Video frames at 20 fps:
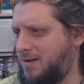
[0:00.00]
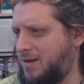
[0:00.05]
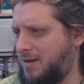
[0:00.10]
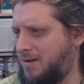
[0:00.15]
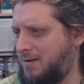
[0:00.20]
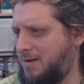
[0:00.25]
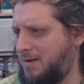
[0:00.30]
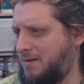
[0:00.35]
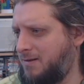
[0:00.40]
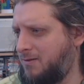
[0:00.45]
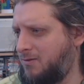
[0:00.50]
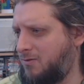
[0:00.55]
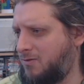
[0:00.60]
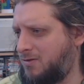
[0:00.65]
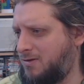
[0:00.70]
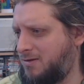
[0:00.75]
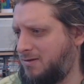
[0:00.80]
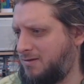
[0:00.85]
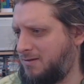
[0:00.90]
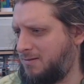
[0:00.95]
It
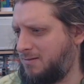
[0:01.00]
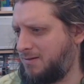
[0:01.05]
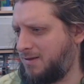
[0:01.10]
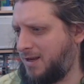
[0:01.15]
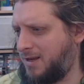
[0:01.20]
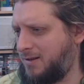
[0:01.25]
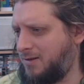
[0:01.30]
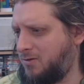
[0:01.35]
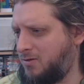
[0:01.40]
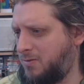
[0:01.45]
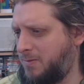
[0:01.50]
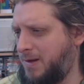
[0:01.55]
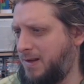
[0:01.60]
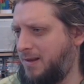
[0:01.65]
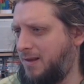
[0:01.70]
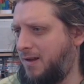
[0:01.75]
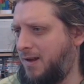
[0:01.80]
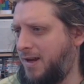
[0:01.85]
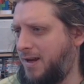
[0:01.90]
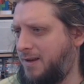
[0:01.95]
looks a bit
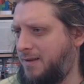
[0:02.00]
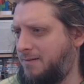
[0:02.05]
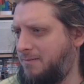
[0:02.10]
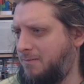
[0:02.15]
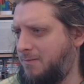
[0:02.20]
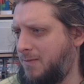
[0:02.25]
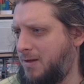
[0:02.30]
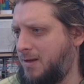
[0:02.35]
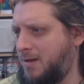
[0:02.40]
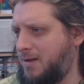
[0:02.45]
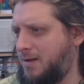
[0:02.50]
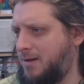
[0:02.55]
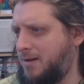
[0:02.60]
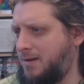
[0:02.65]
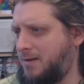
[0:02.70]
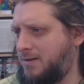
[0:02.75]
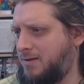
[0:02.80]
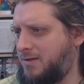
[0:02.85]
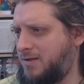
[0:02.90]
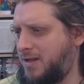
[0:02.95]
like
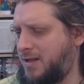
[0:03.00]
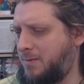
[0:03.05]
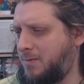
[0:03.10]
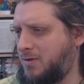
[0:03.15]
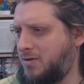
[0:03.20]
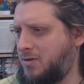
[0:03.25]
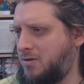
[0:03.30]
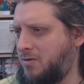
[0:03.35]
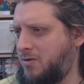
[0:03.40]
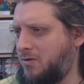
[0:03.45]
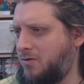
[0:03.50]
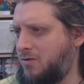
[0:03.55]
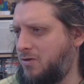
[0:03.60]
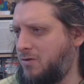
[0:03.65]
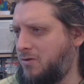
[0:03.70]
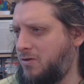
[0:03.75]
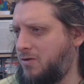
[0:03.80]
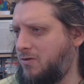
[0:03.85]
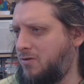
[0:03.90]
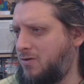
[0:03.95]
Sigma's New York, New
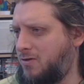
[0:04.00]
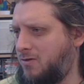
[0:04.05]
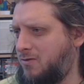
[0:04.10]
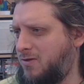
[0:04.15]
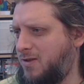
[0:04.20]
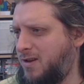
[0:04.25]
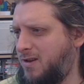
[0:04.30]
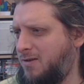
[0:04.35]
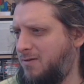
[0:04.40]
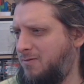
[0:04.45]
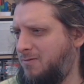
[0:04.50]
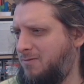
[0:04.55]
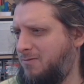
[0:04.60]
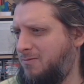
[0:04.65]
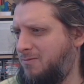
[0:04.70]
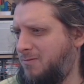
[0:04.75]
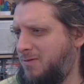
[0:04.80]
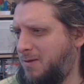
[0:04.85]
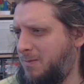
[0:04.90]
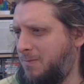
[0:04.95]
York, although
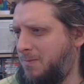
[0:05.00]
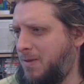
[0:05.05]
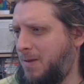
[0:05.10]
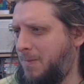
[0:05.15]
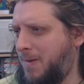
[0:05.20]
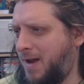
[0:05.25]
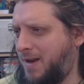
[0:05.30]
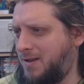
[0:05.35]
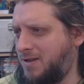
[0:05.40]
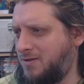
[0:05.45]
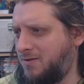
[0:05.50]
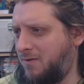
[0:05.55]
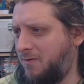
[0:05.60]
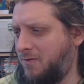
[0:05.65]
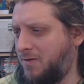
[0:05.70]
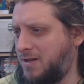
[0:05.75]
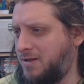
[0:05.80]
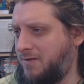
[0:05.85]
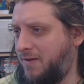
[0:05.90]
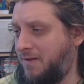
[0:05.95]
the patterns are
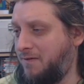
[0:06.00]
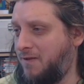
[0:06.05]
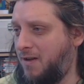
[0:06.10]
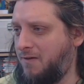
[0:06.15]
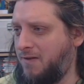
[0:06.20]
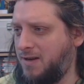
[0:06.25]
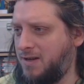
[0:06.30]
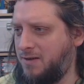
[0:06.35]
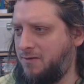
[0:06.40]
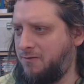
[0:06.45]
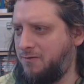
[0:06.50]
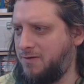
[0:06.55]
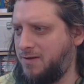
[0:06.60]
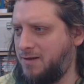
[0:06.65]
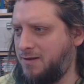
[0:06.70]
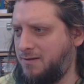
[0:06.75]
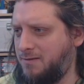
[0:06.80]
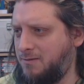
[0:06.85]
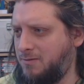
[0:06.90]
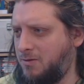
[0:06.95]
obviously very different
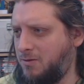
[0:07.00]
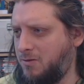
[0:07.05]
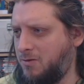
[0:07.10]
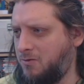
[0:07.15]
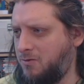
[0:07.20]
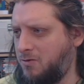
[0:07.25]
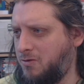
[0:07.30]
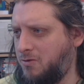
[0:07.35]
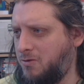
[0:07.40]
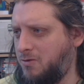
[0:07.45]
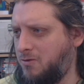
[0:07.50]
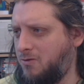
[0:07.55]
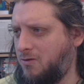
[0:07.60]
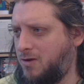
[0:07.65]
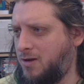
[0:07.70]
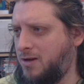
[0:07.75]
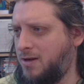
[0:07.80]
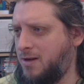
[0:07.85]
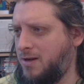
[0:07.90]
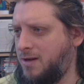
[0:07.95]
in New York, New
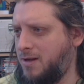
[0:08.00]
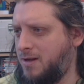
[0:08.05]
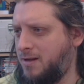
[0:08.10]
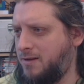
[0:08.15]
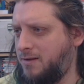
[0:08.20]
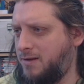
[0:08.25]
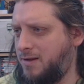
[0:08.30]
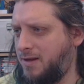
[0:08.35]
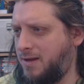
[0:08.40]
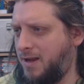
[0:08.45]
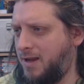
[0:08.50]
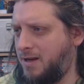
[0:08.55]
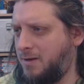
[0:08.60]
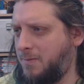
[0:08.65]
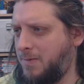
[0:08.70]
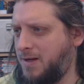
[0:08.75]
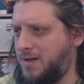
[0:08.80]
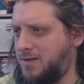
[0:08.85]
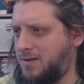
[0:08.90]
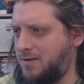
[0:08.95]
York. The
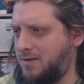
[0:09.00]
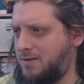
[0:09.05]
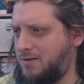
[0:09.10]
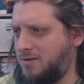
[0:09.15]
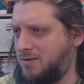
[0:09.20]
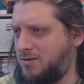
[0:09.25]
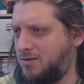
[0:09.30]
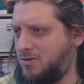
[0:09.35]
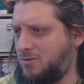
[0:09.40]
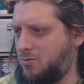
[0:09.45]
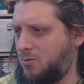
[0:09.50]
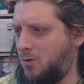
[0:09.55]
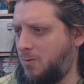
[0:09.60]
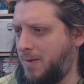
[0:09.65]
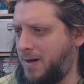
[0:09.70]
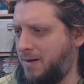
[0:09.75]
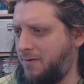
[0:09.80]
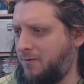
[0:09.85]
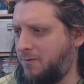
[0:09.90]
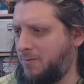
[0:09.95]
enemies are
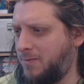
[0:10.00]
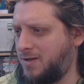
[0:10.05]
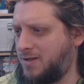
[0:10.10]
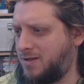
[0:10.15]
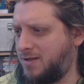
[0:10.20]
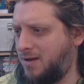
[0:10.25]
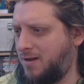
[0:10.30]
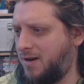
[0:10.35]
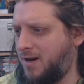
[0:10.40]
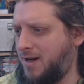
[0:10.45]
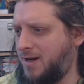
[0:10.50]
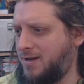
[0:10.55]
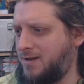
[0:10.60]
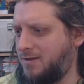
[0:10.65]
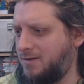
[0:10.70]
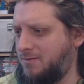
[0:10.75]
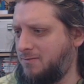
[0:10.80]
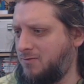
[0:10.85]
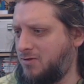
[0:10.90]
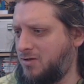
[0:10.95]
swarming in from the sides
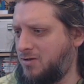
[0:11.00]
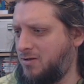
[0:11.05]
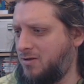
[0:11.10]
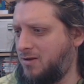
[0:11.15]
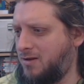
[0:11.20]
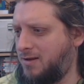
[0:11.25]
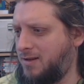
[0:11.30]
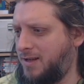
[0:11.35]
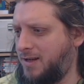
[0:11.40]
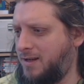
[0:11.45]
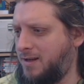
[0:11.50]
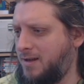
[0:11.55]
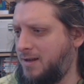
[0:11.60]
and circling.